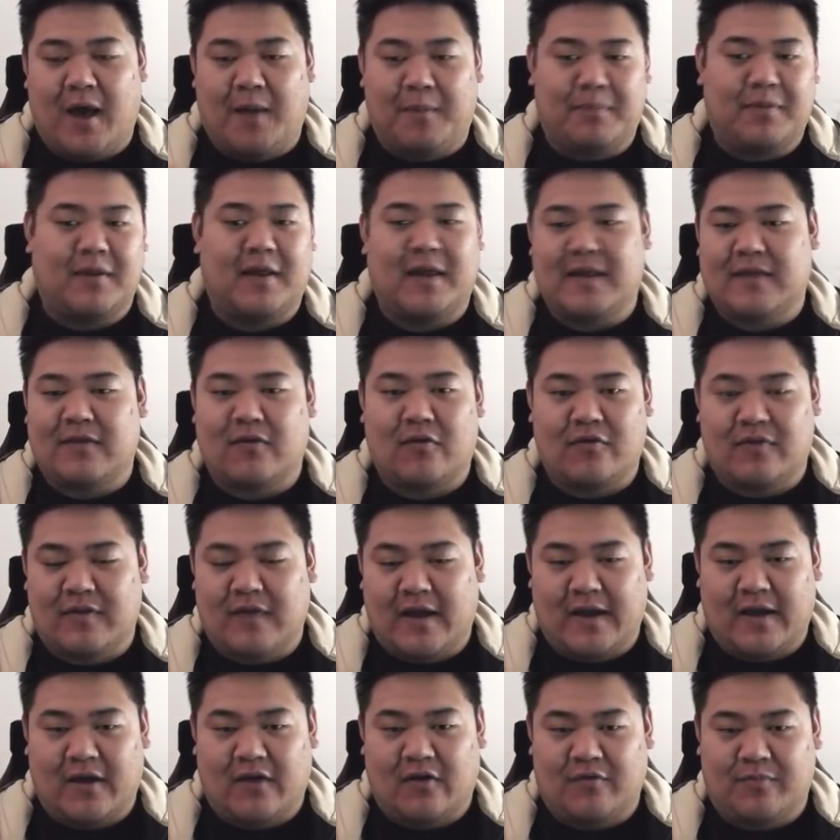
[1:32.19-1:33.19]
playing those
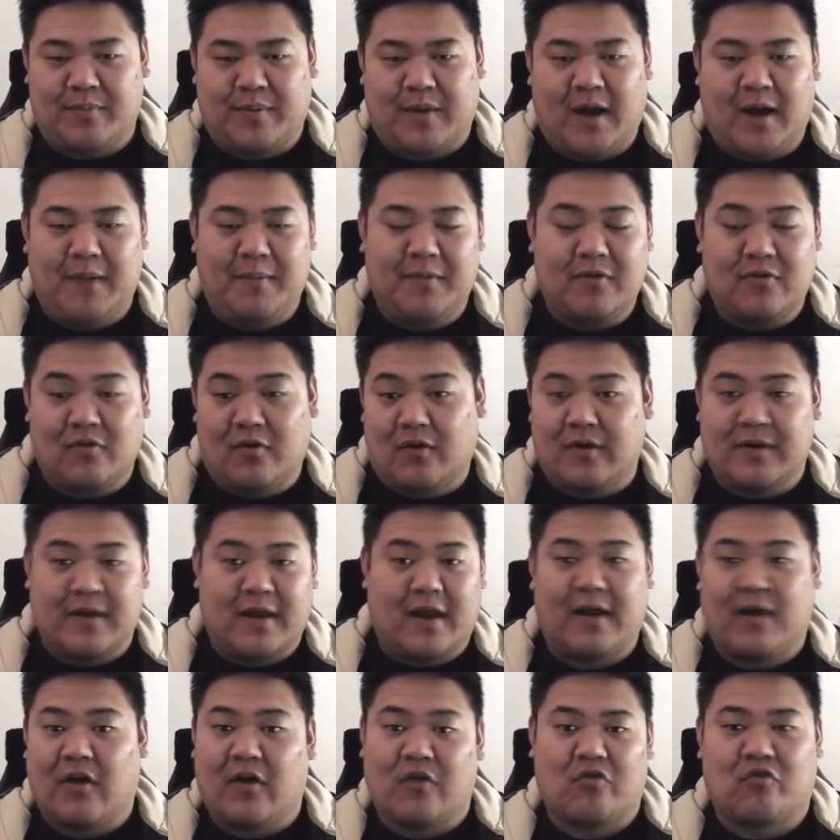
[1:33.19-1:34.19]
9-cost Bahamut or a
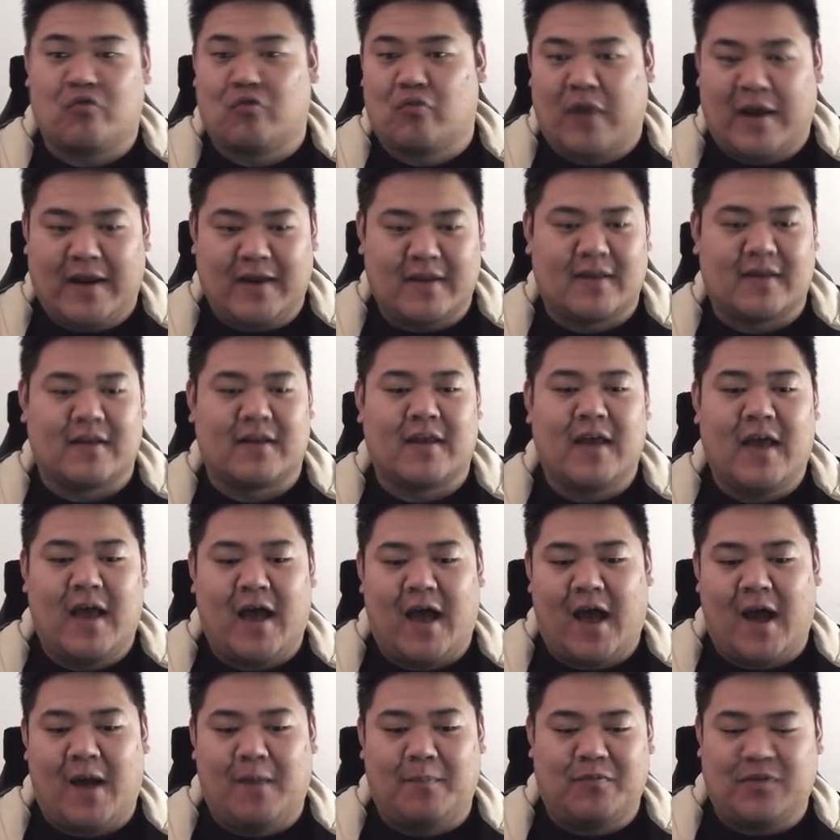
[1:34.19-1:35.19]
9-cost Raiden,
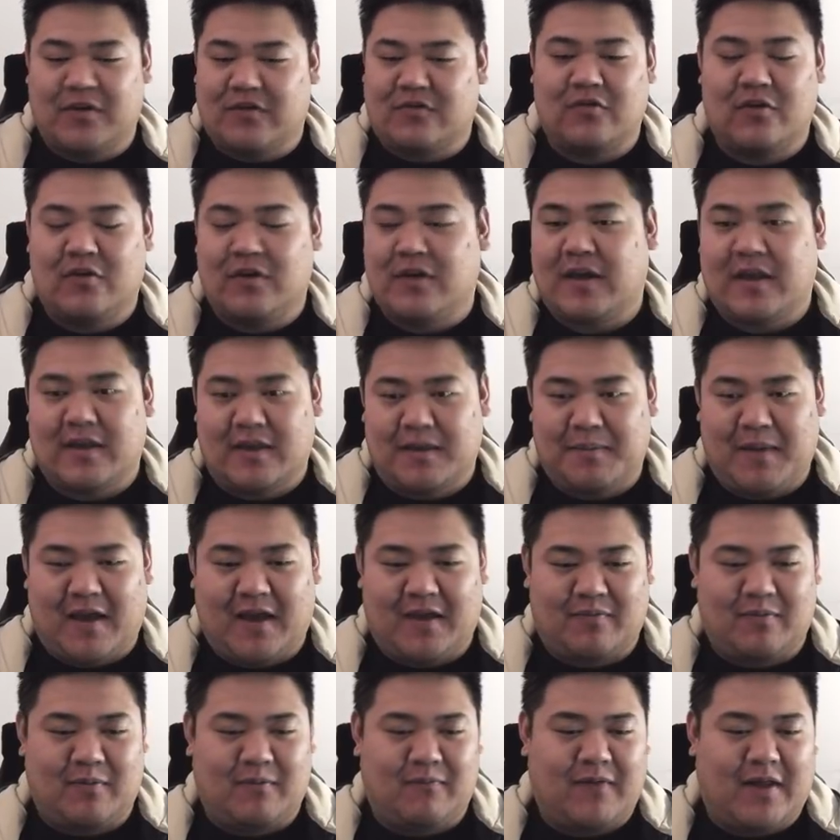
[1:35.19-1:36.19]
just so you're getting the
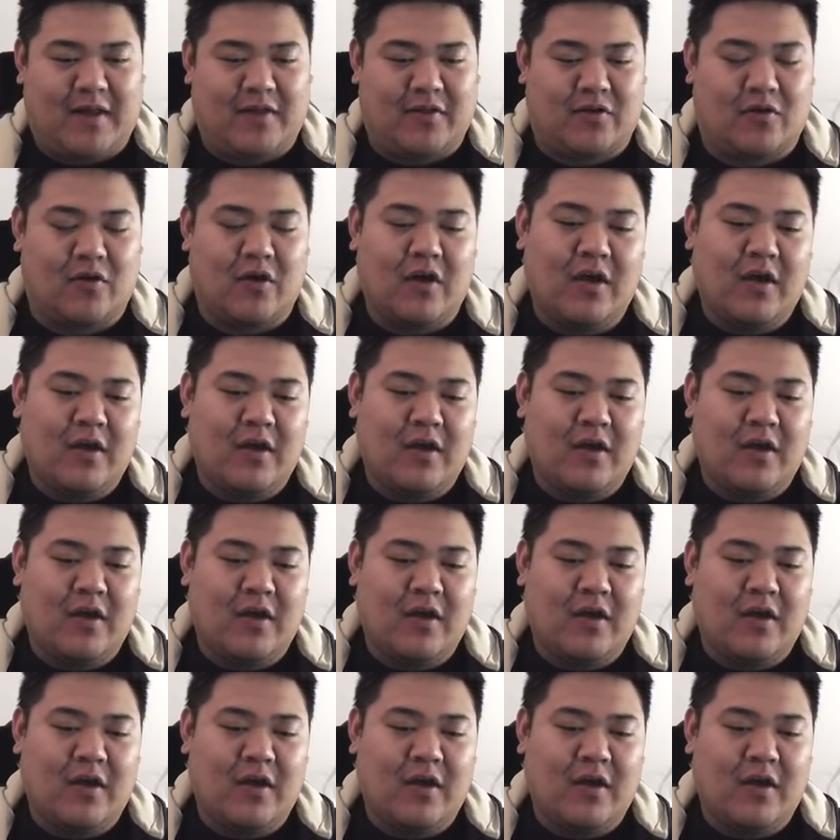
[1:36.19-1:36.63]
maximum value.